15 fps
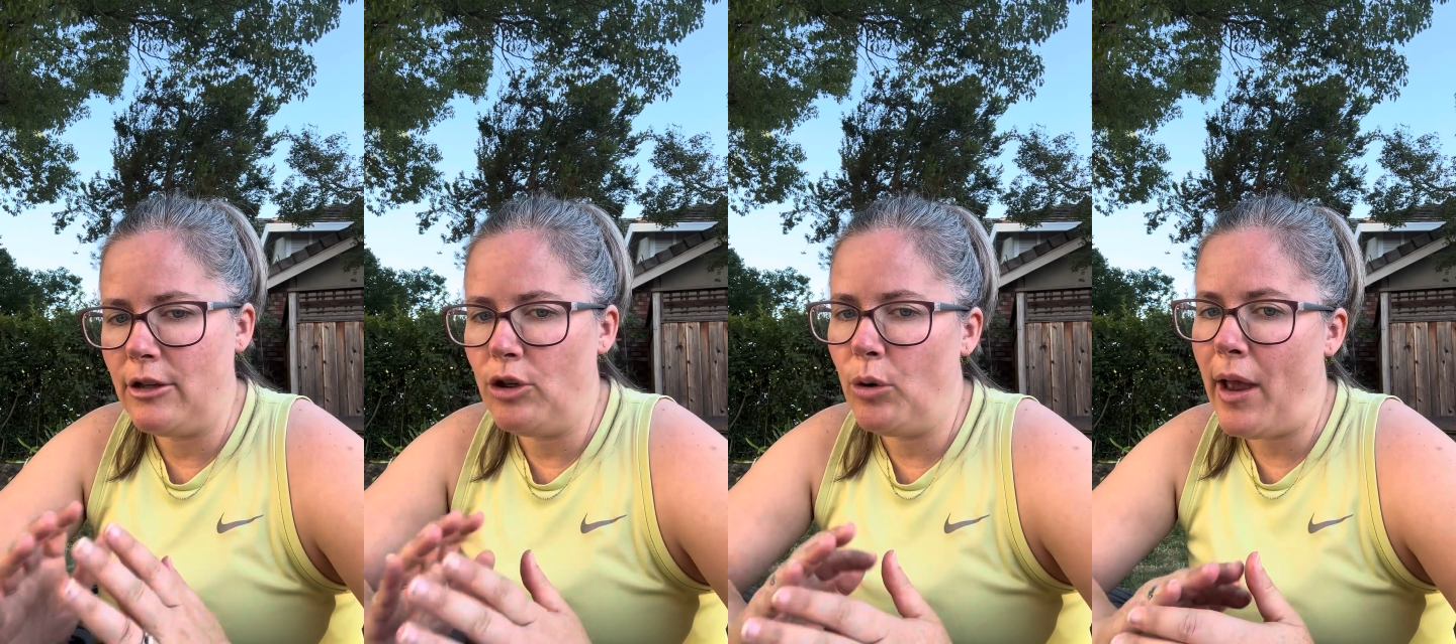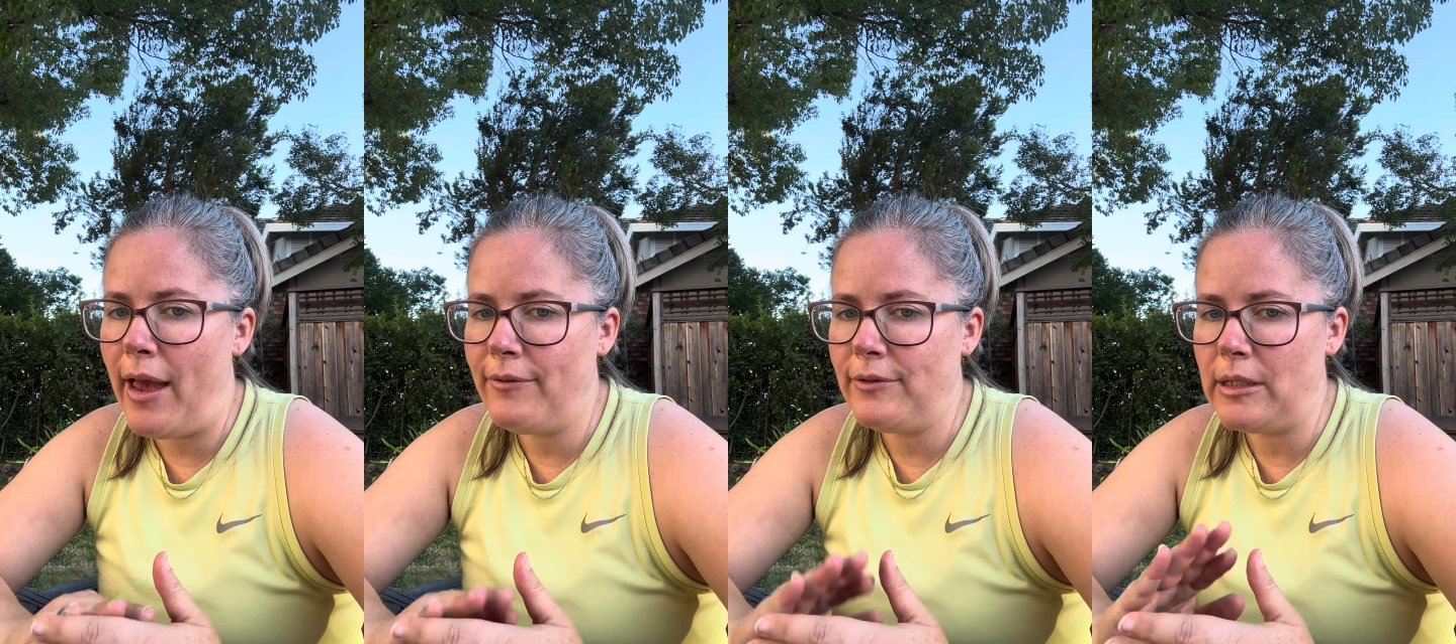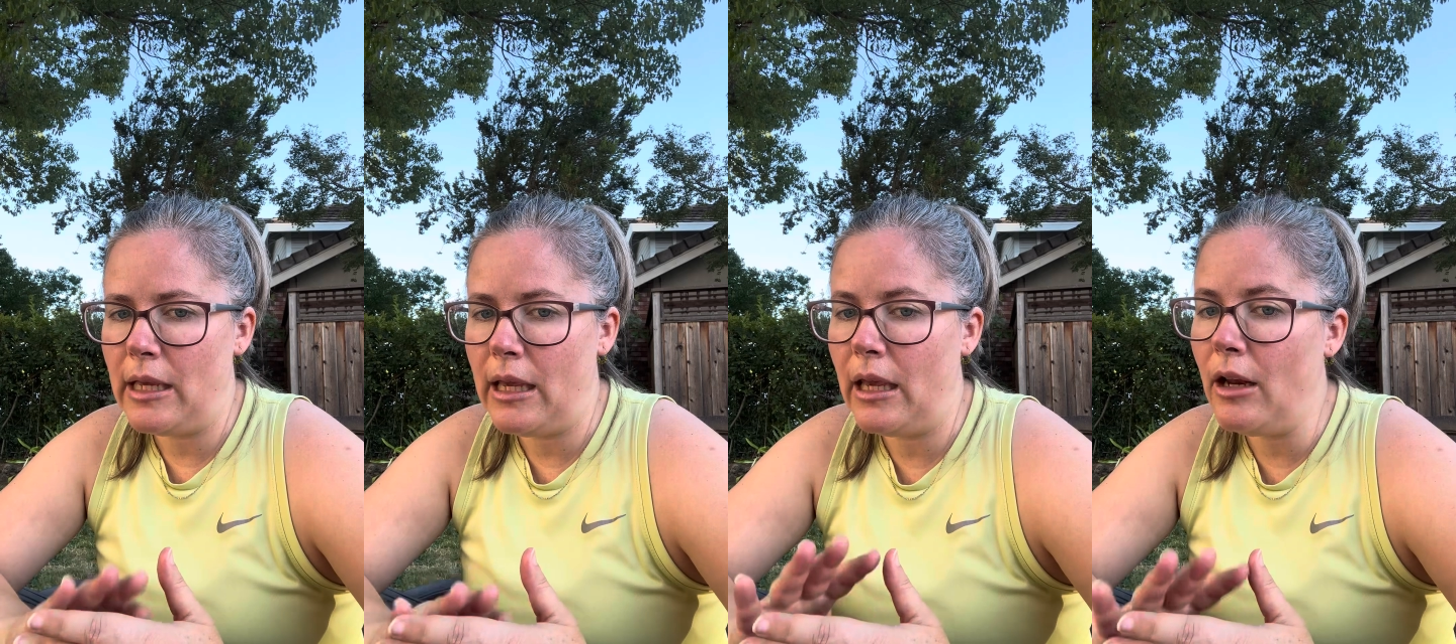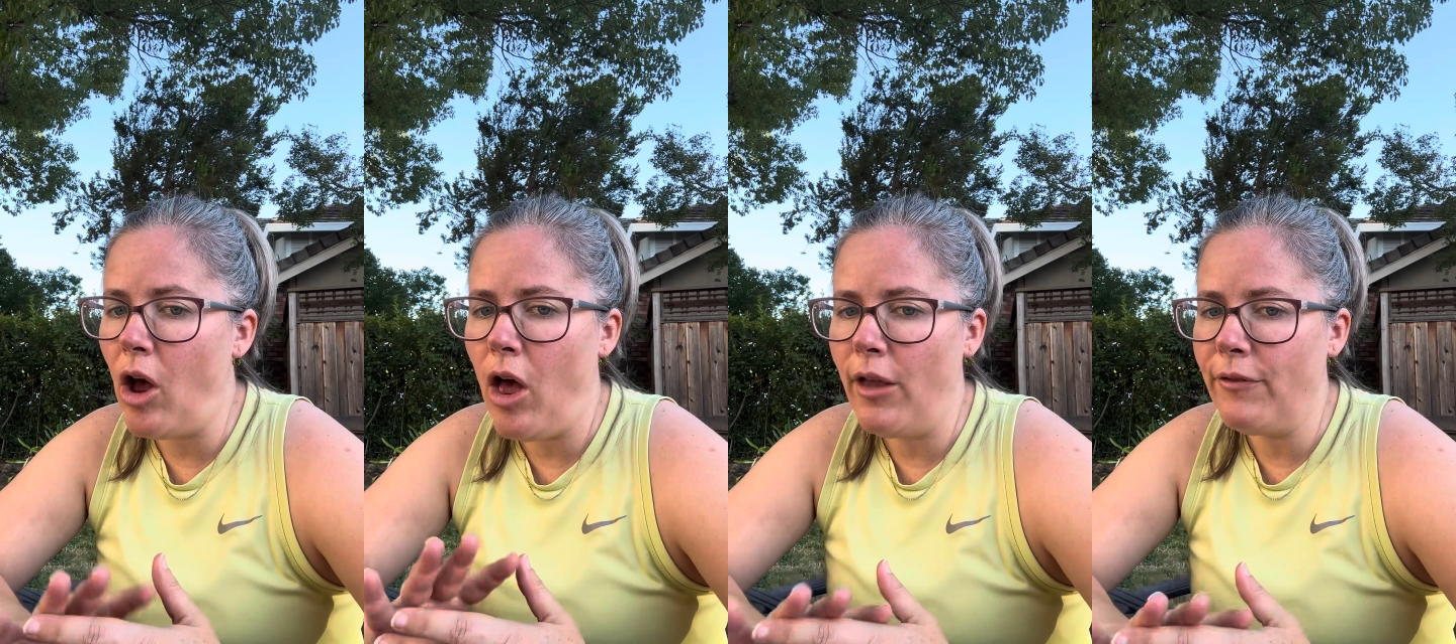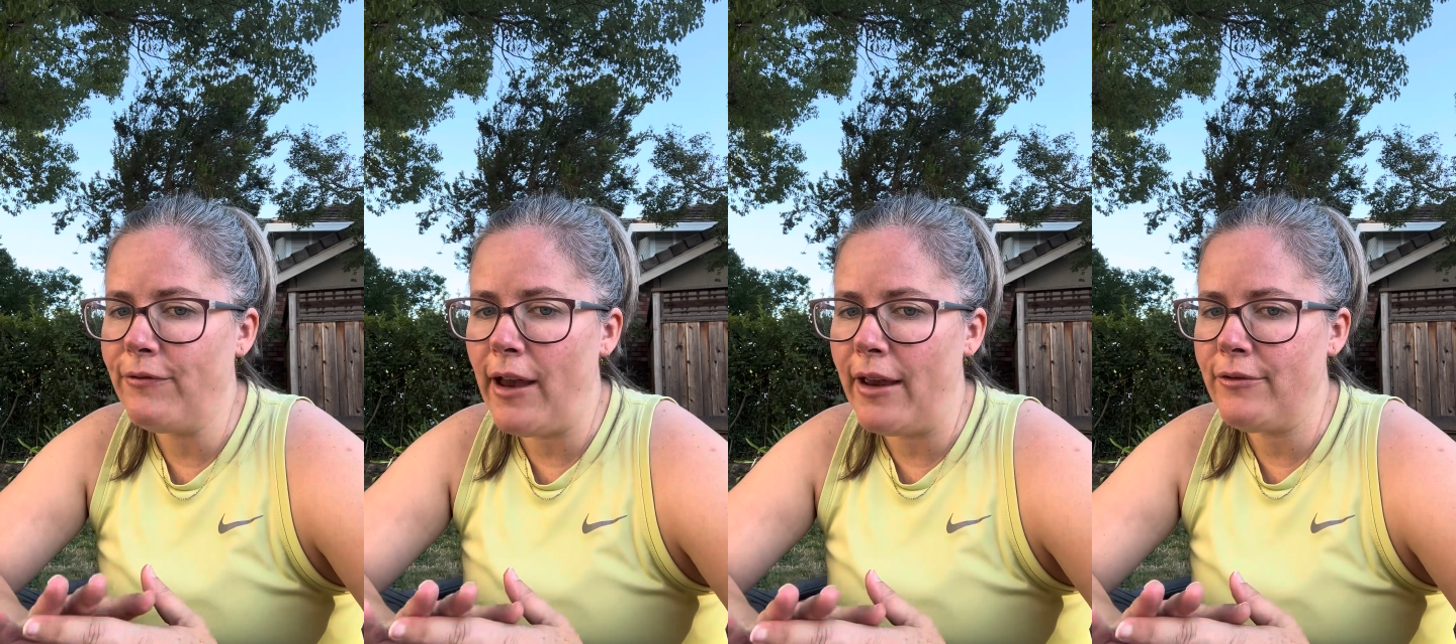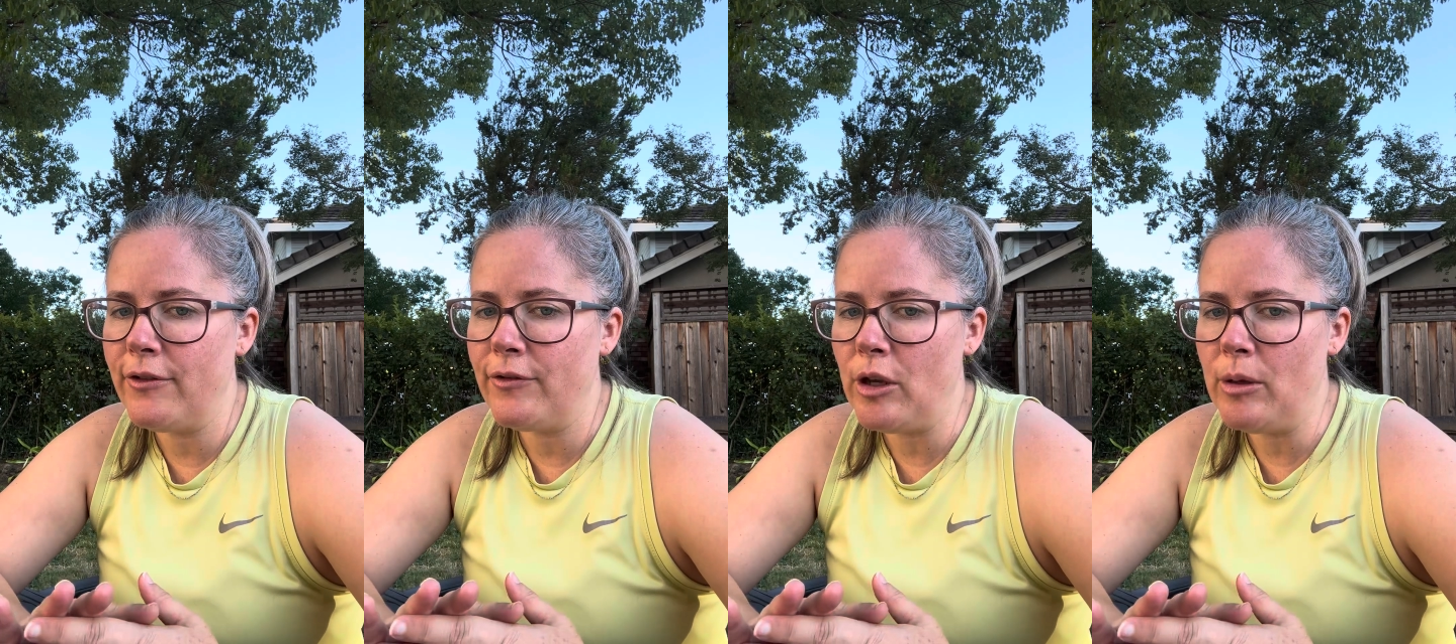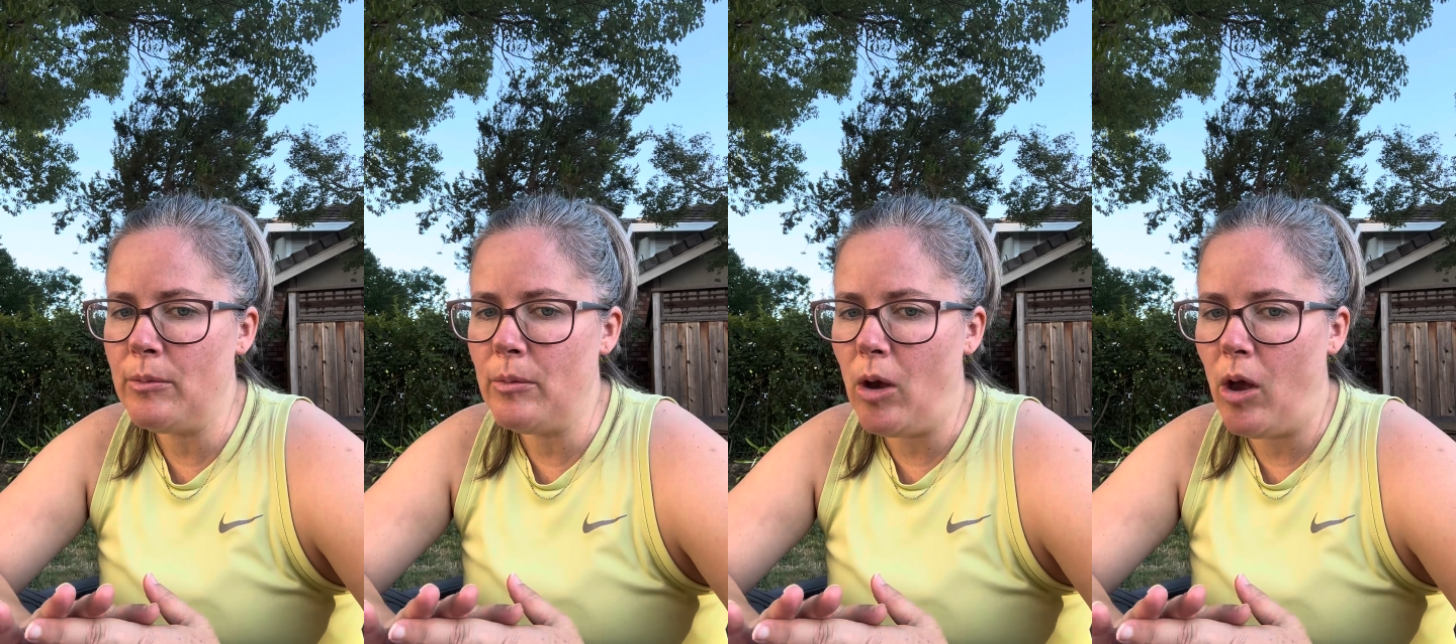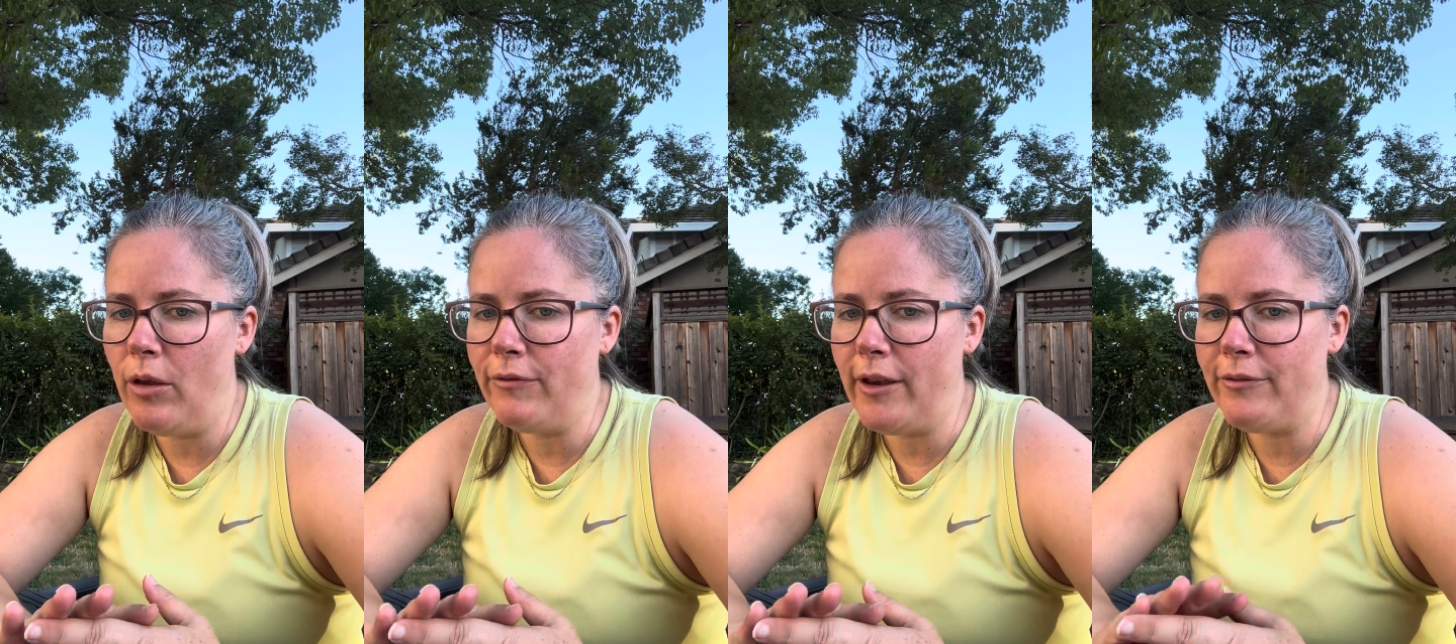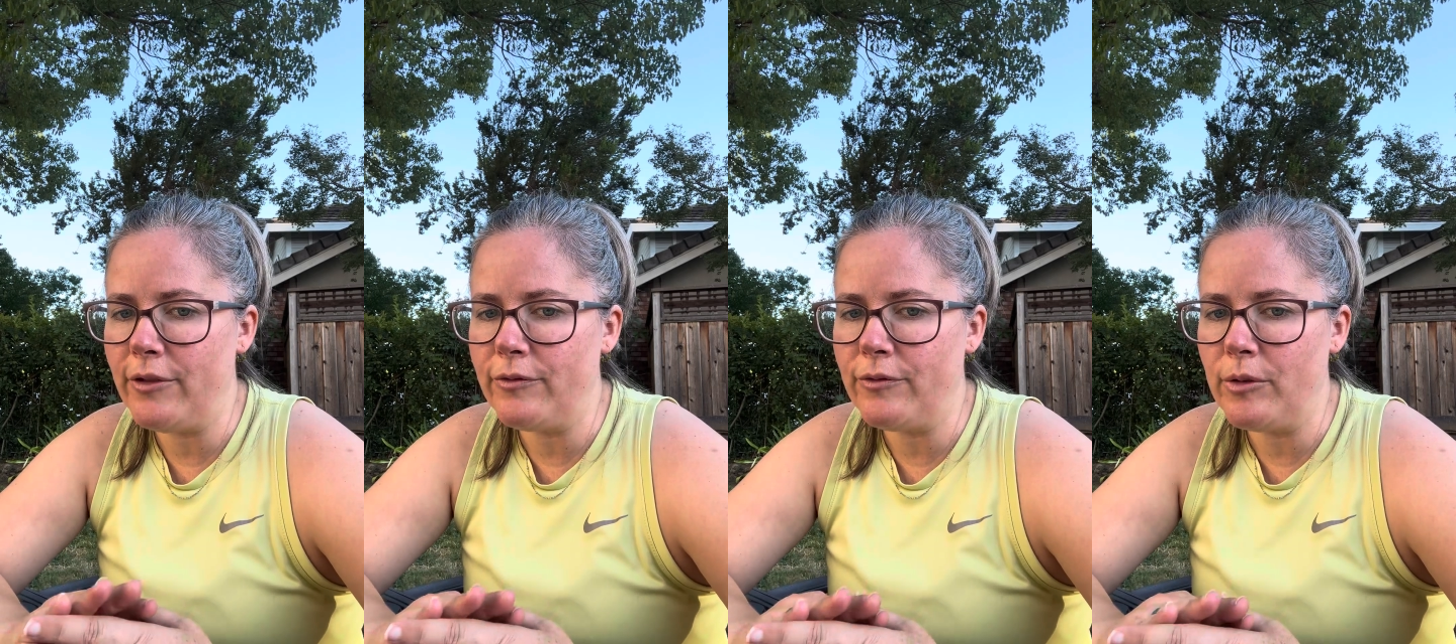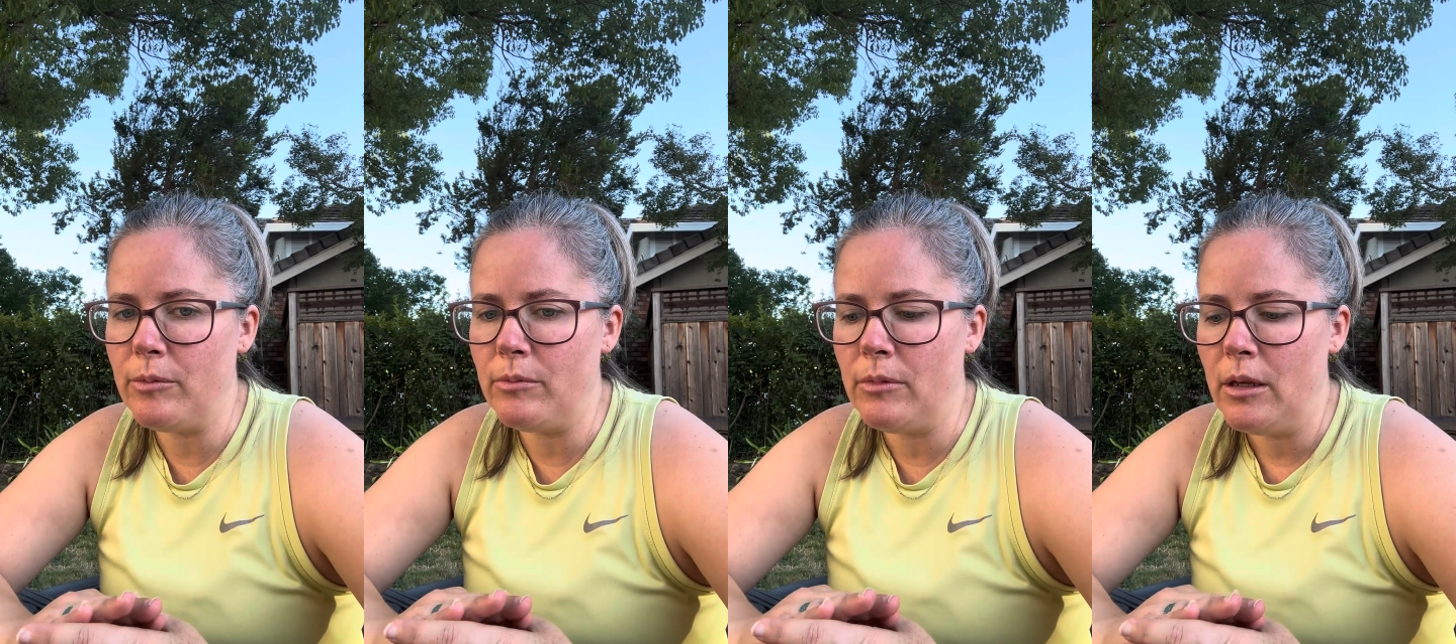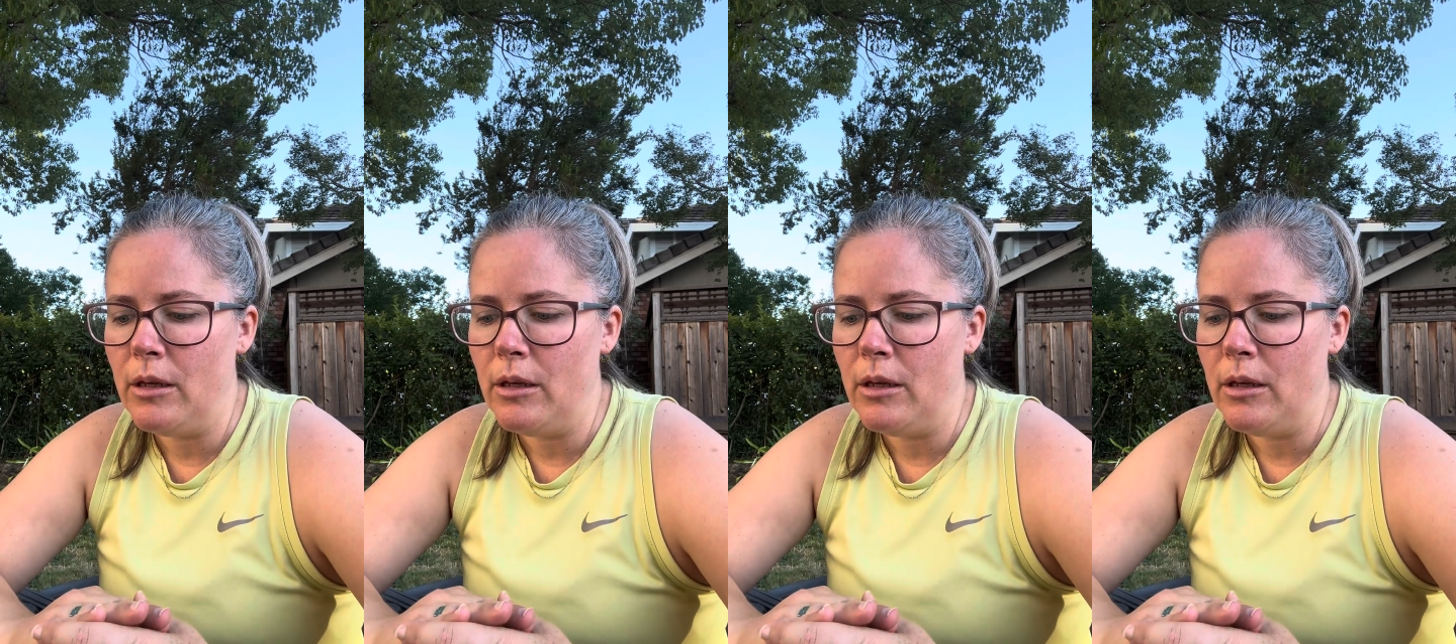You don't have to hit all 5 of them. All 5 of them,